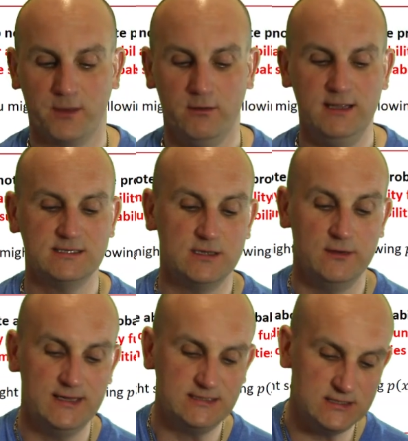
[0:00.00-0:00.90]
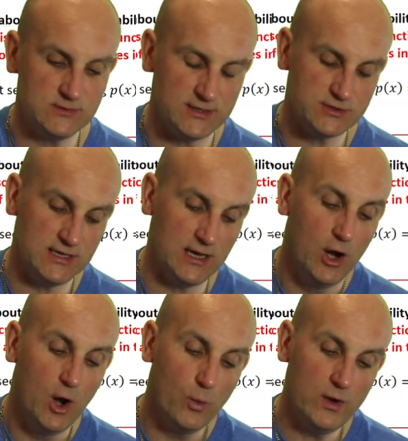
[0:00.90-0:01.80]
All right, so in this situation here,
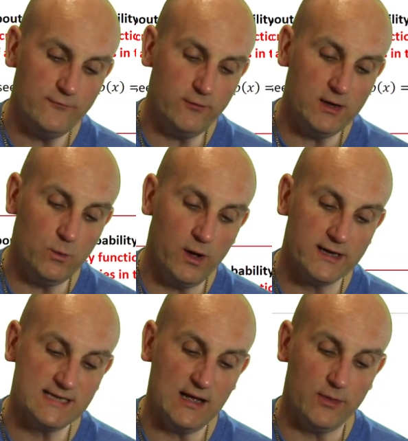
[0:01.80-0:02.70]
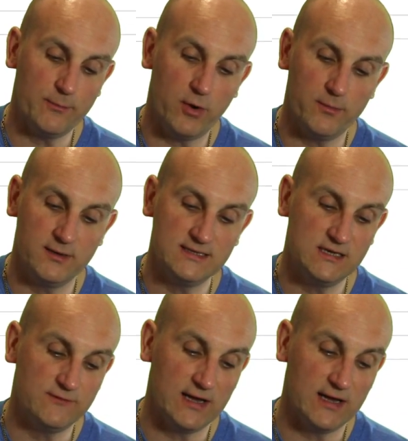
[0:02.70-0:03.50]
we've already worked out the probability of